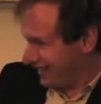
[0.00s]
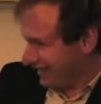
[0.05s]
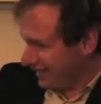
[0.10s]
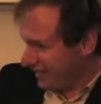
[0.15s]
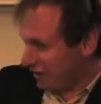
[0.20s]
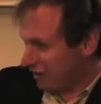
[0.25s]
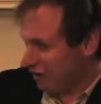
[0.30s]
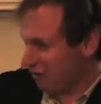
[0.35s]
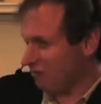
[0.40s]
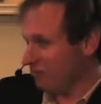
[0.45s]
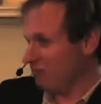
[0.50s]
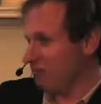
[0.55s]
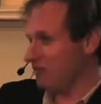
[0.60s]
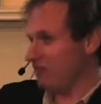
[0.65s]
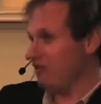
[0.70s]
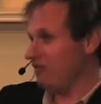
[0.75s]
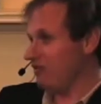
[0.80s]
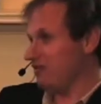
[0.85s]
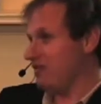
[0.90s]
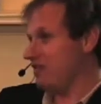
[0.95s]
You know,
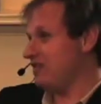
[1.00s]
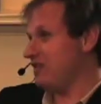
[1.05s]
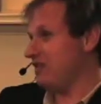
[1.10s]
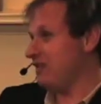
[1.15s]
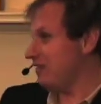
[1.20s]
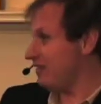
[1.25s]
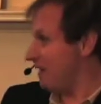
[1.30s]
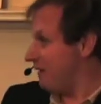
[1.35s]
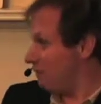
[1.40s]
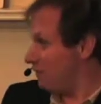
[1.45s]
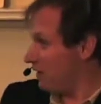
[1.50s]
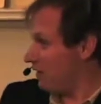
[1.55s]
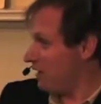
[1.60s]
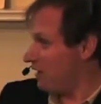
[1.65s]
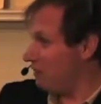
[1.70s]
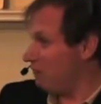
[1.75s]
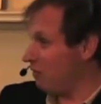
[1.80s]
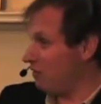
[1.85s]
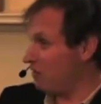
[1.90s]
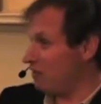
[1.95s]
it's not the same thing
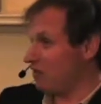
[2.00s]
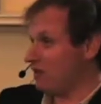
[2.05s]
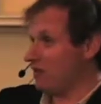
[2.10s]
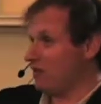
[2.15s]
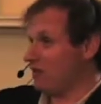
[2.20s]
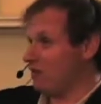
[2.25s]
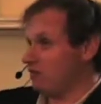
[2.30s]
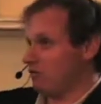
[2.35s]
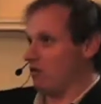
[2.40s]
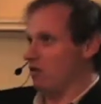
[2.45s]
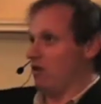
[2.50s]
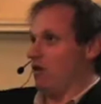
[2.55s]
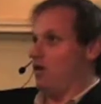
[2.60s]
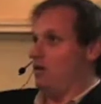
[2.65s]
anymore. You sit there and you go,